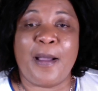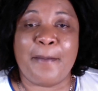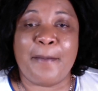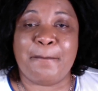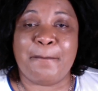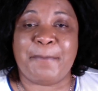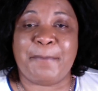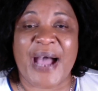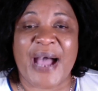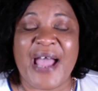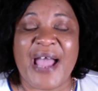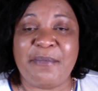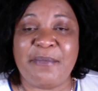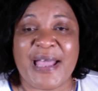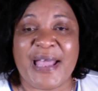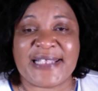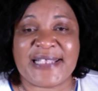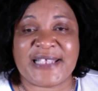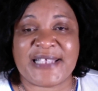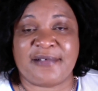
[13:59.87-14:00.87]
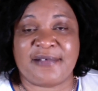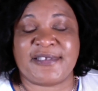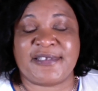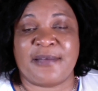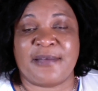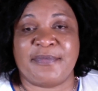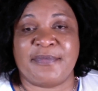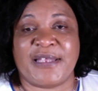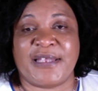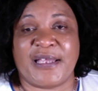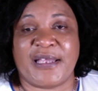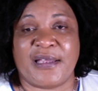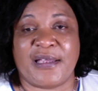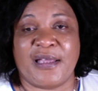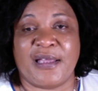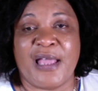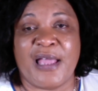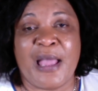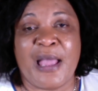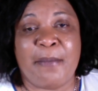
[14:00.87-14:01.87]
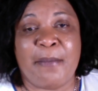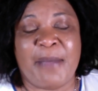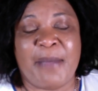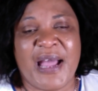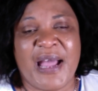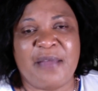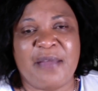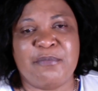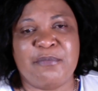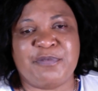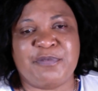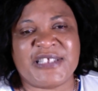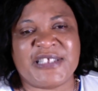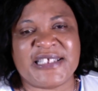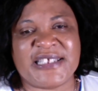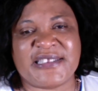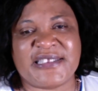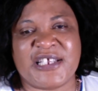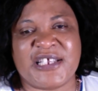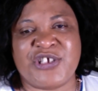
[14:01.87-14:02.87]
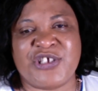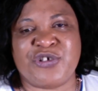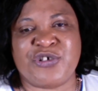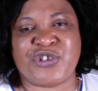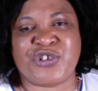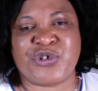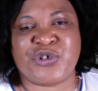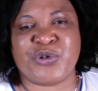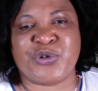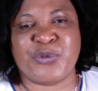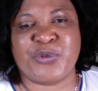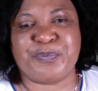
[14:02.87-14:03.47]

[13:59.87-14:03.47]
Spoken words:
buy myself something. My sister used to,